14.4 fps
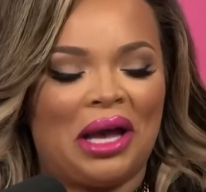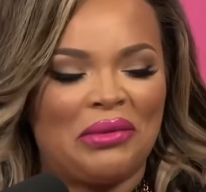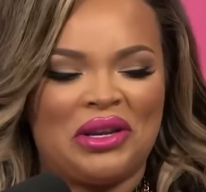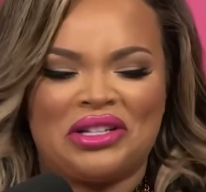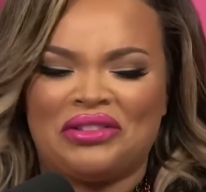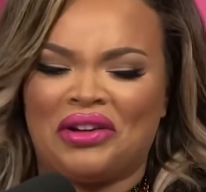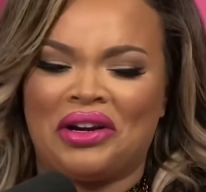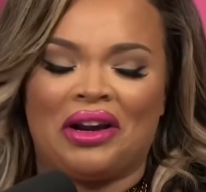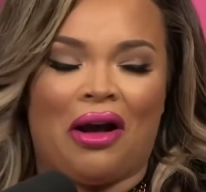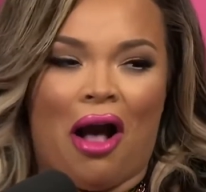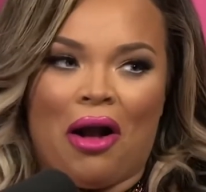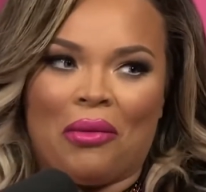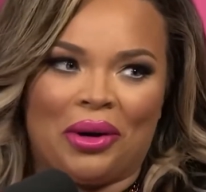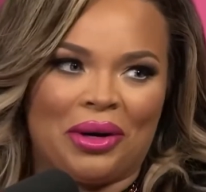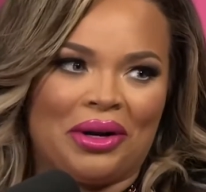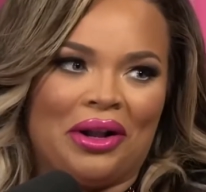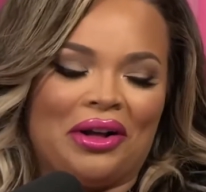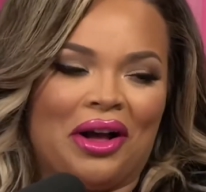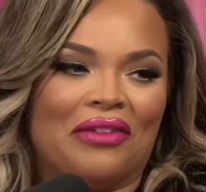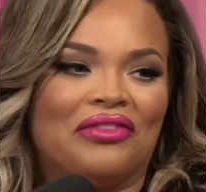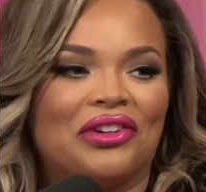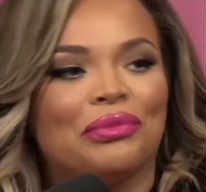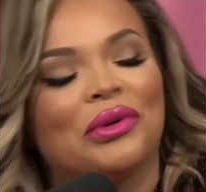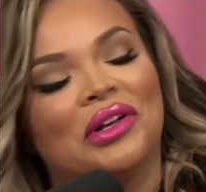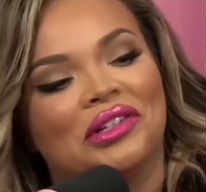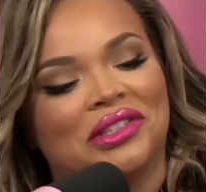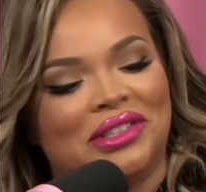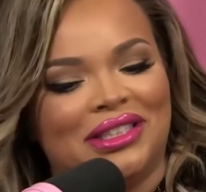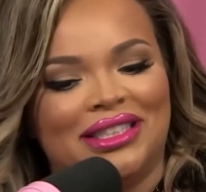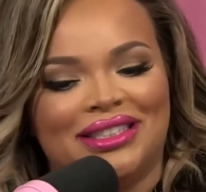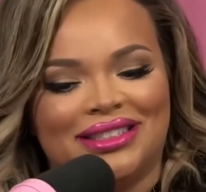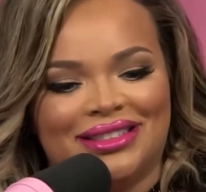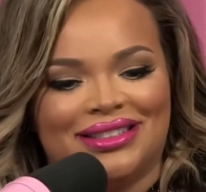Every time I come here, it's very awkward and uncomfortable.